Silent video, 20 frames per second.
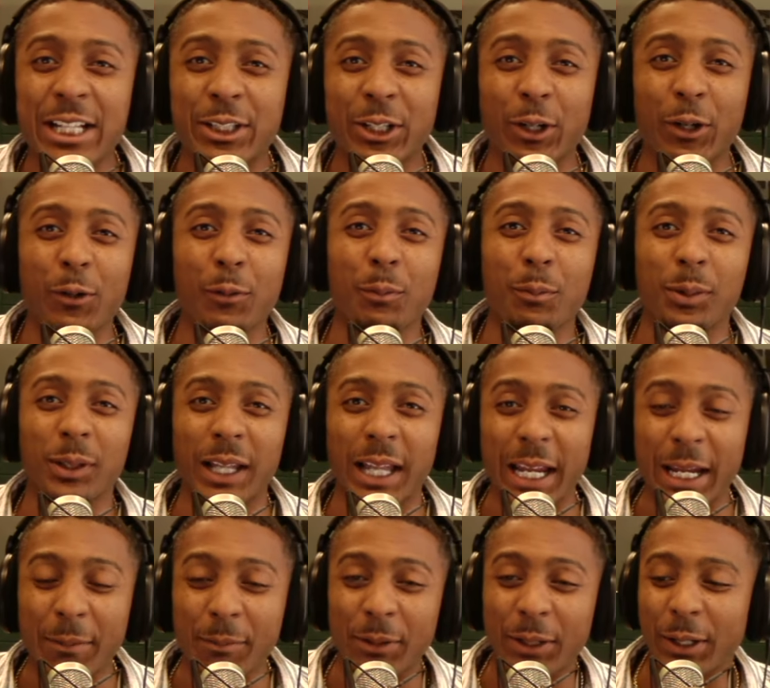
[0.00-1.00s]
don't
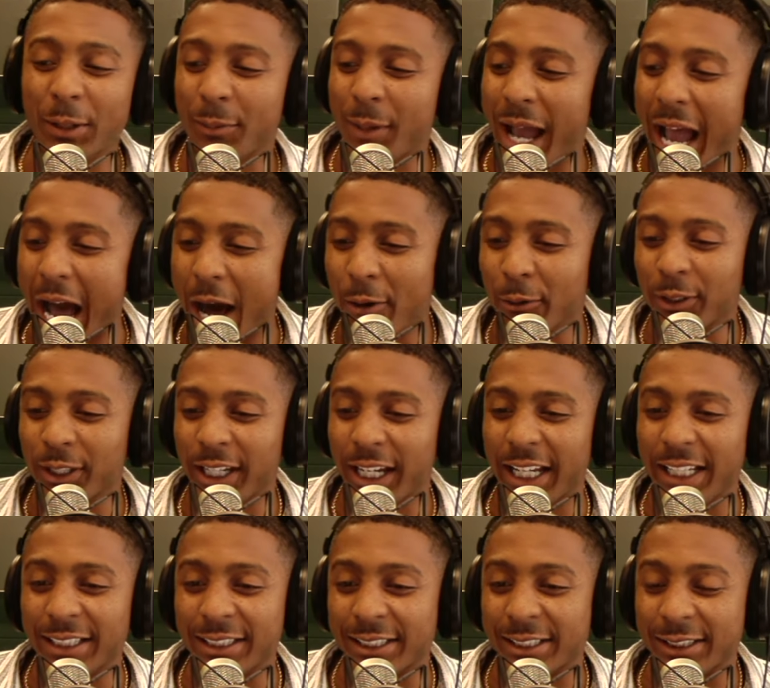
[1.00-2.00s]
blame them. Out
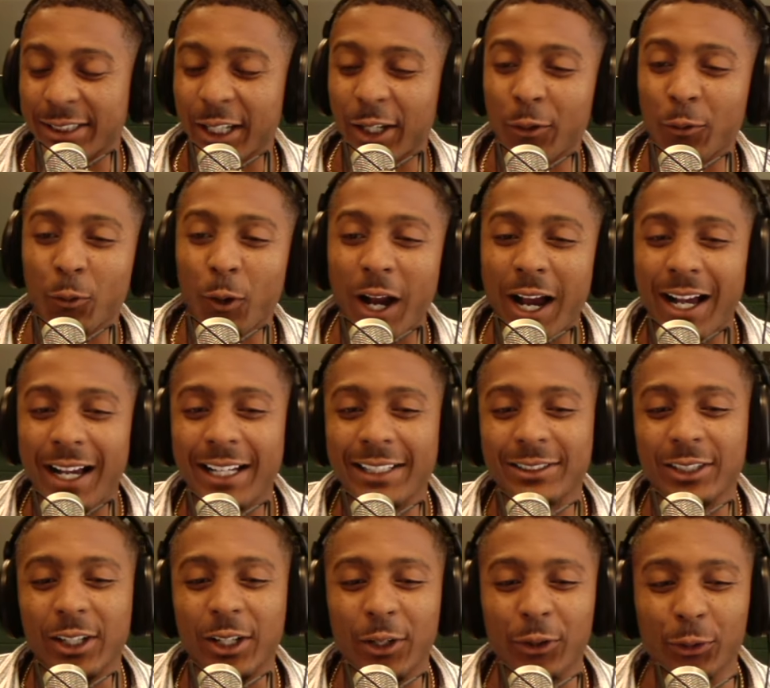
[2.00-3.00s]
in sunrise
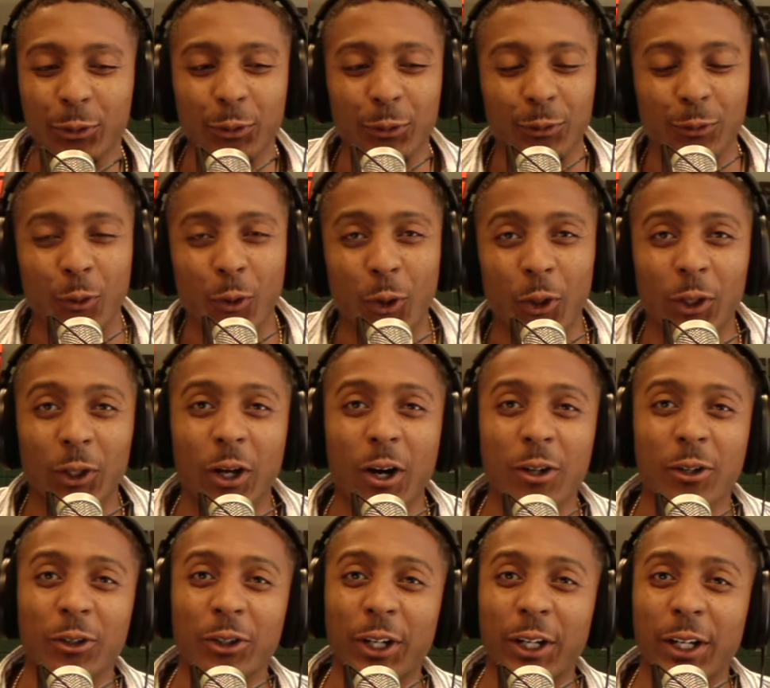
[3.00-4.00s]
all through Fort
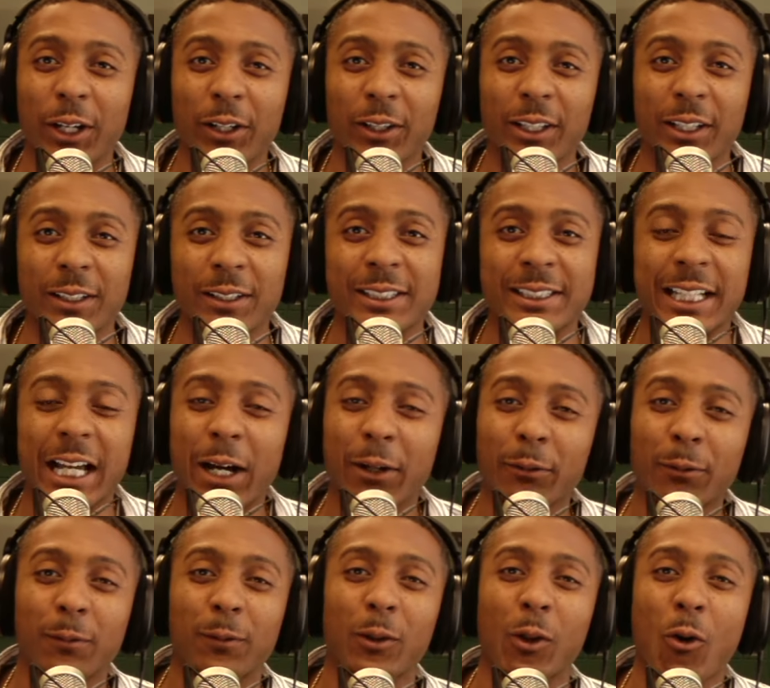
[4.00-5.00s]
Lauderdale and
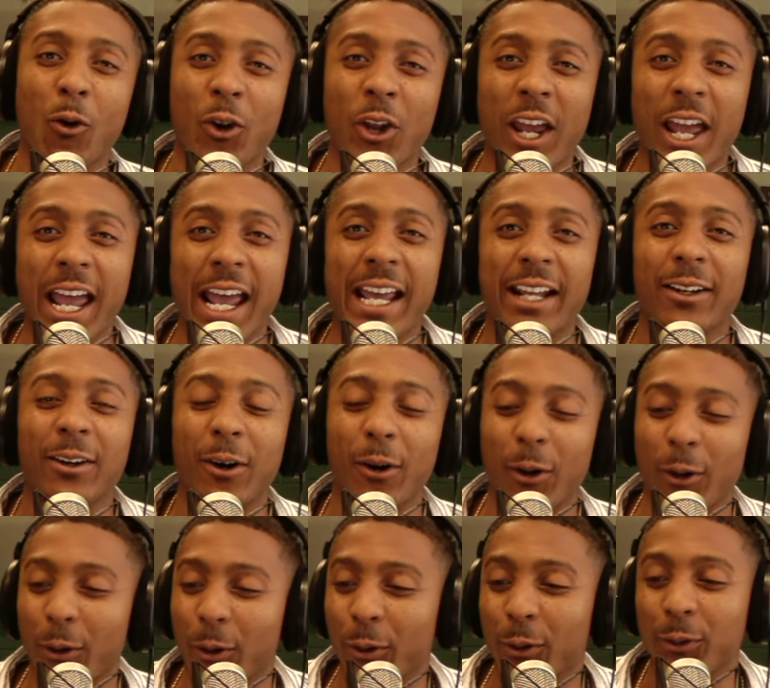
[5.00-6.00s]
South Florida at
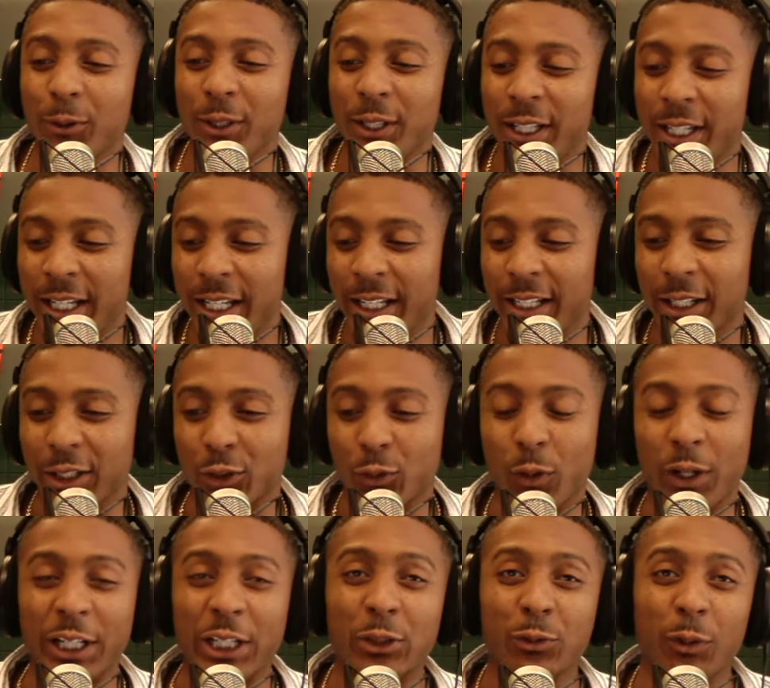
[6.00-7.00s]
whole, the
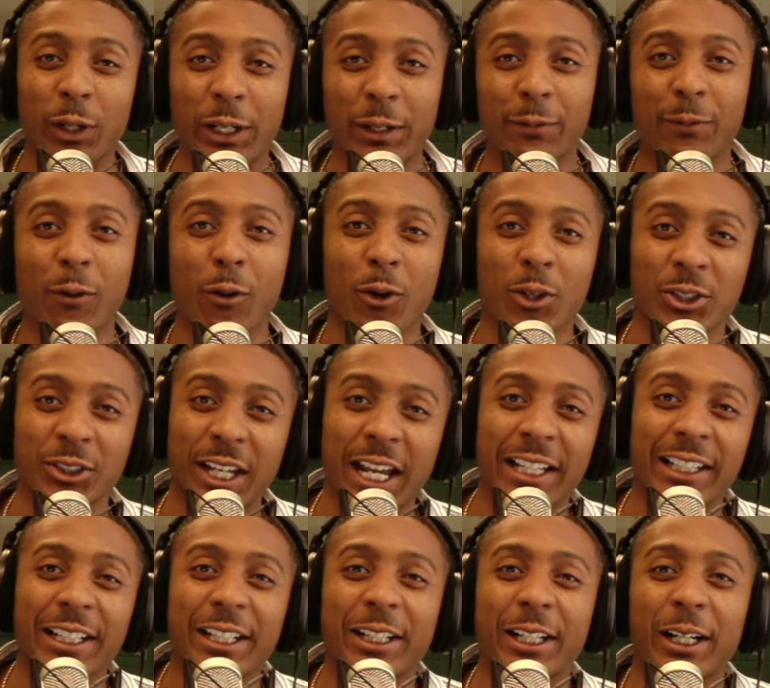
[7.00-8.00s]
2024
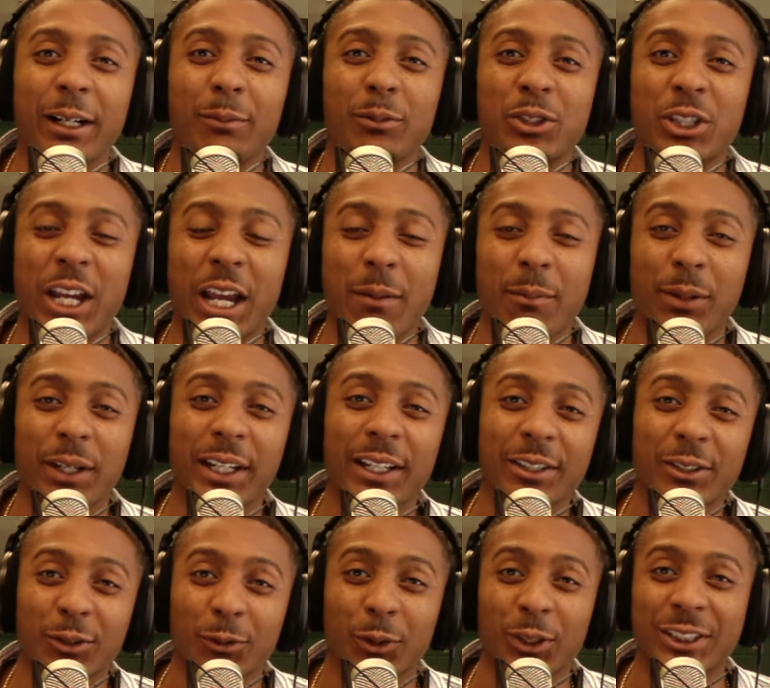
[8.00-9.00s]
Stanley Cup
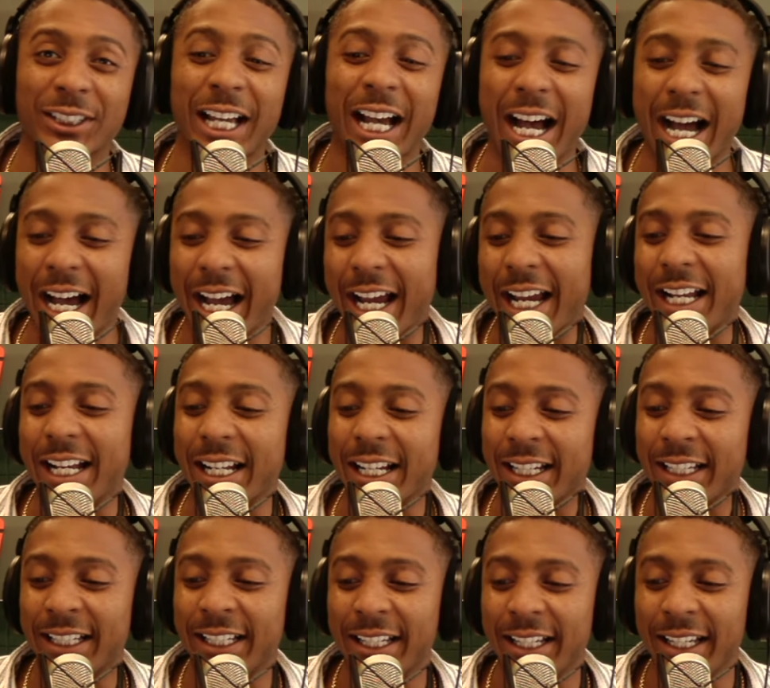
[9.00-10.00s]
champions reside
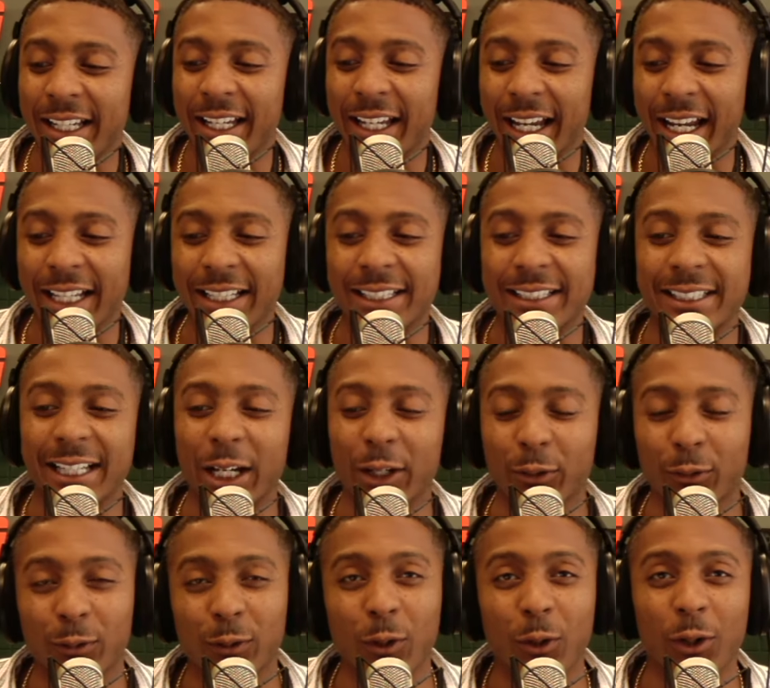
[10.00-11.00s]
in
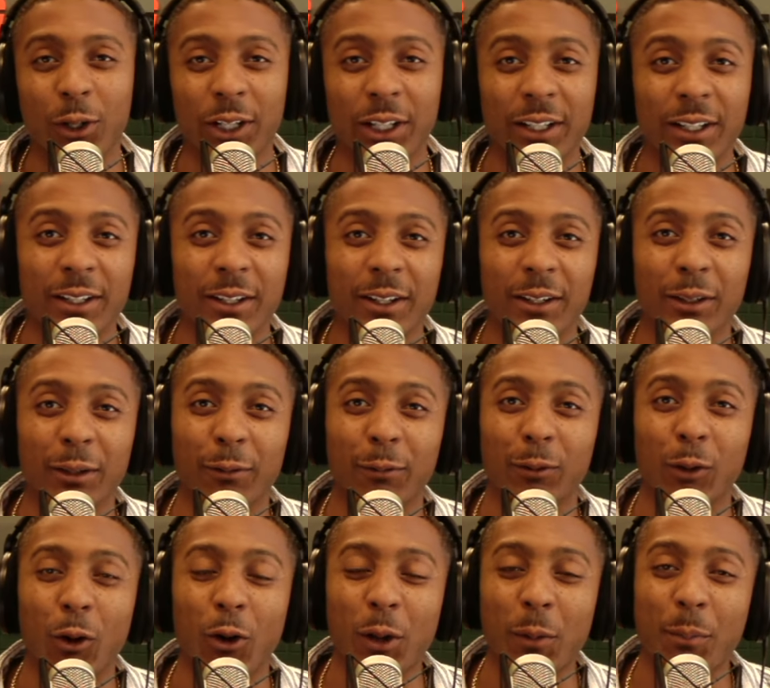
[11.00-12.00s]
South Florida. The
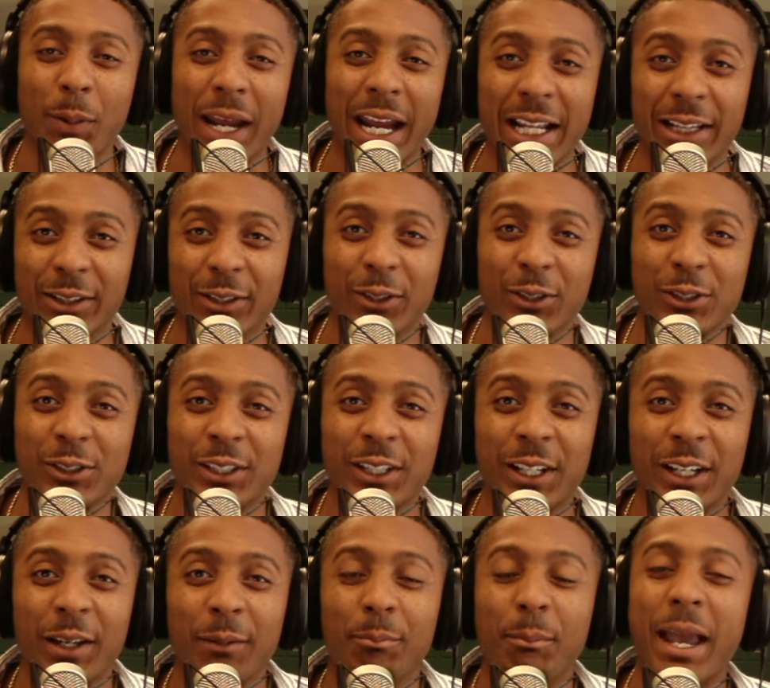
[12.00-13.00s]
Florida Panthers
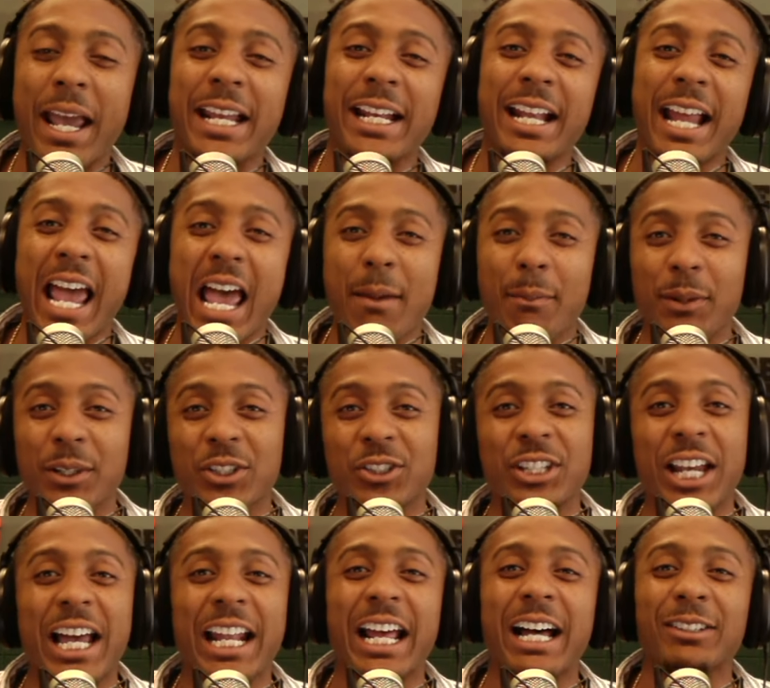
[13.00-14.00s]
made it happen.
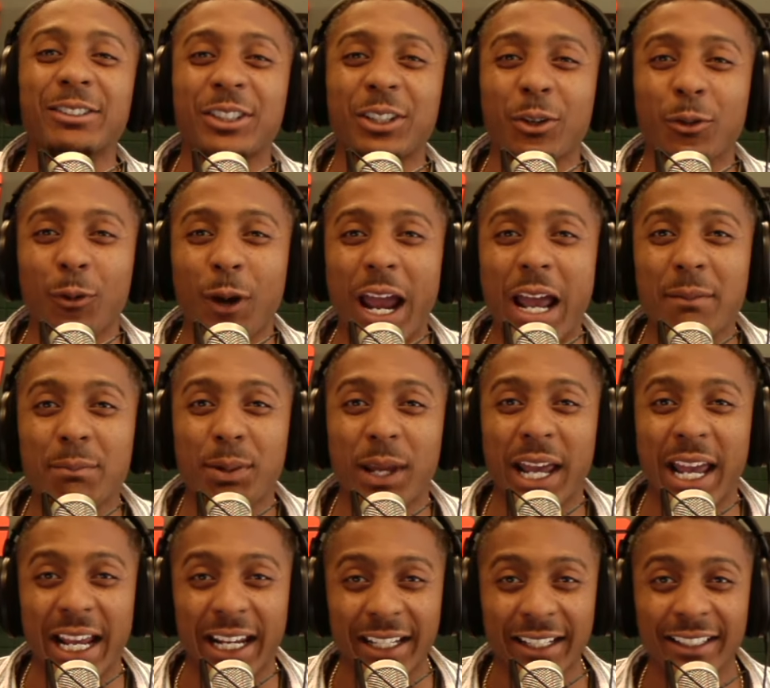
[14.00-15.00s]
Shout out to the Rat
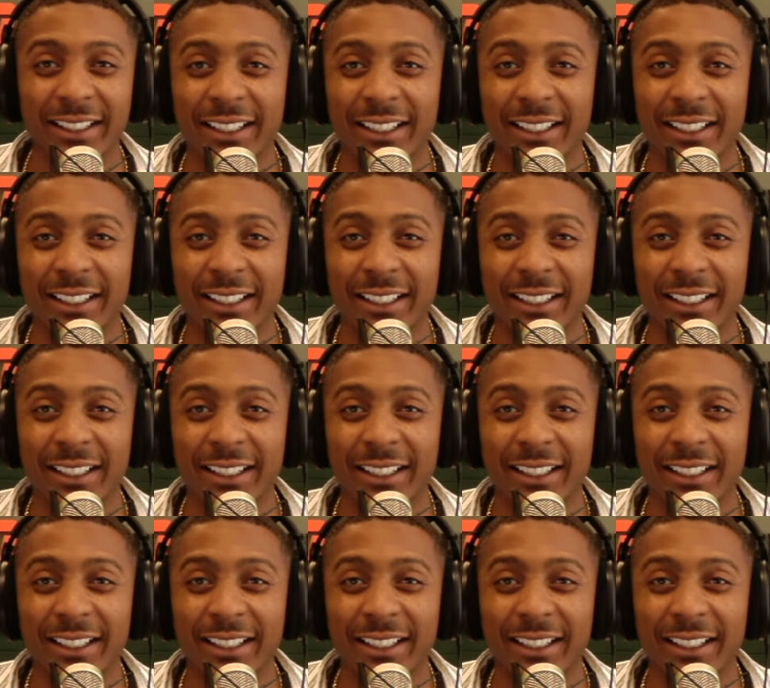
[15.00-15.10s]
Pack